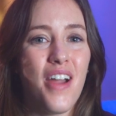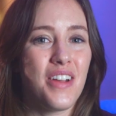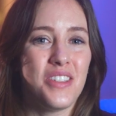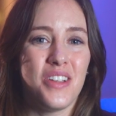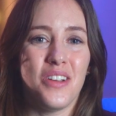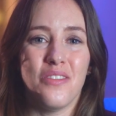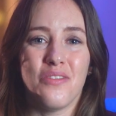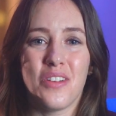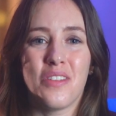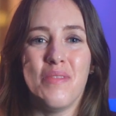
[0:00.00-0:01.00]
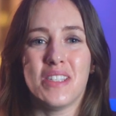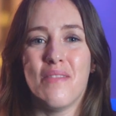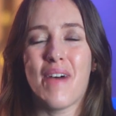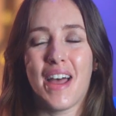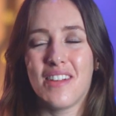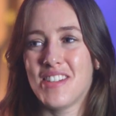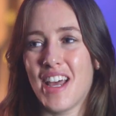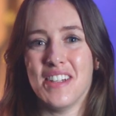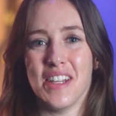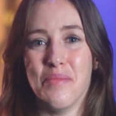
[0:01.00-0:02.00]
Very soon, Ruth meets a man of
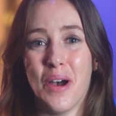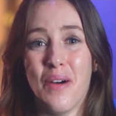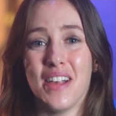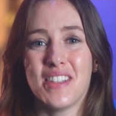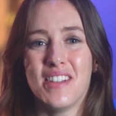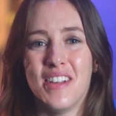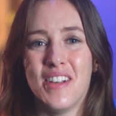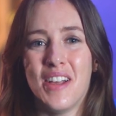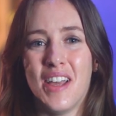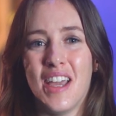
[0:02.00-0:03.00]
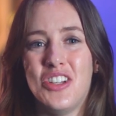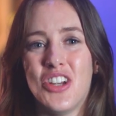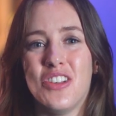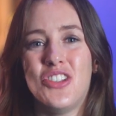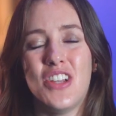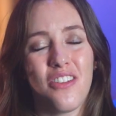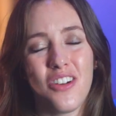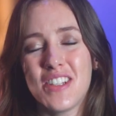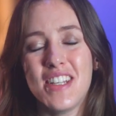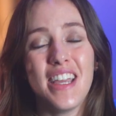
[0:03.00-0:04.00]
standing, Boaz. He shows
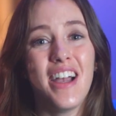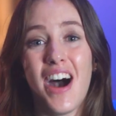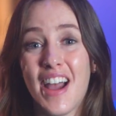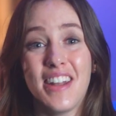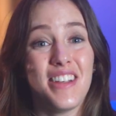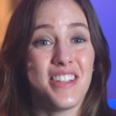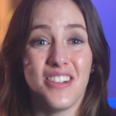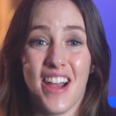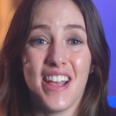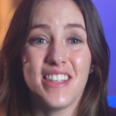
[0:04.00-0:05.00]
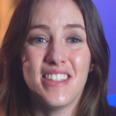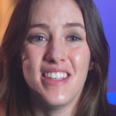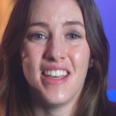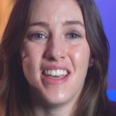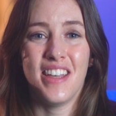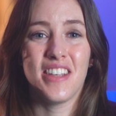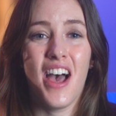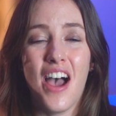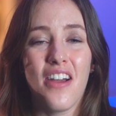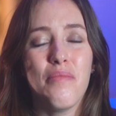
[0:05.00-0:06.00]
generosity, kindness, and grace to
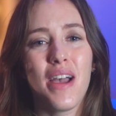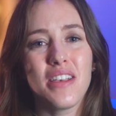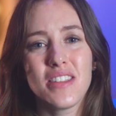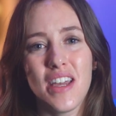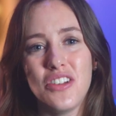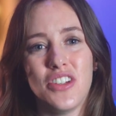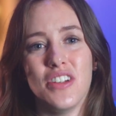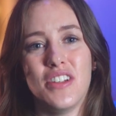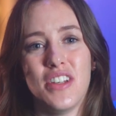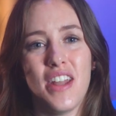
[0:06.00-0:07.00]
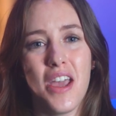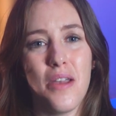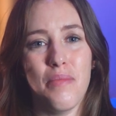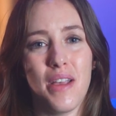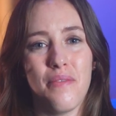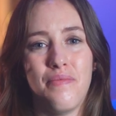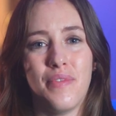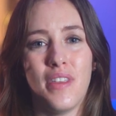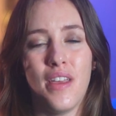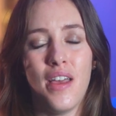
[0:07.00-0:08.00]
her and by extension to Naomi.
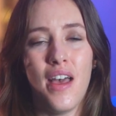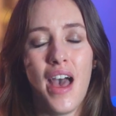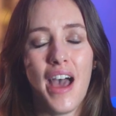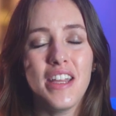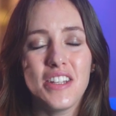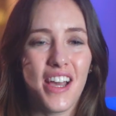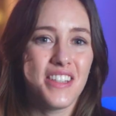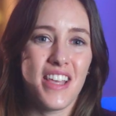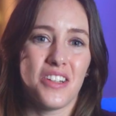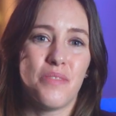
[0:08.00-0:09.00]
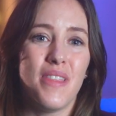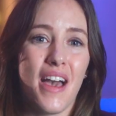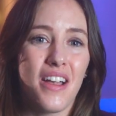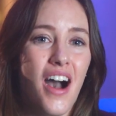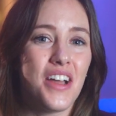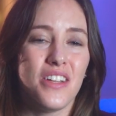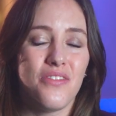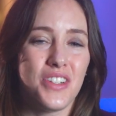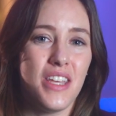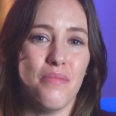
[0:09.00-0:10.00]
And he turns out to be their guardian
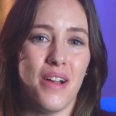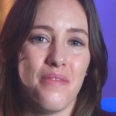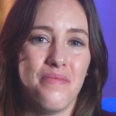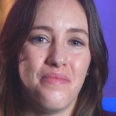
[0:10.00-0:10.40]
redeemer.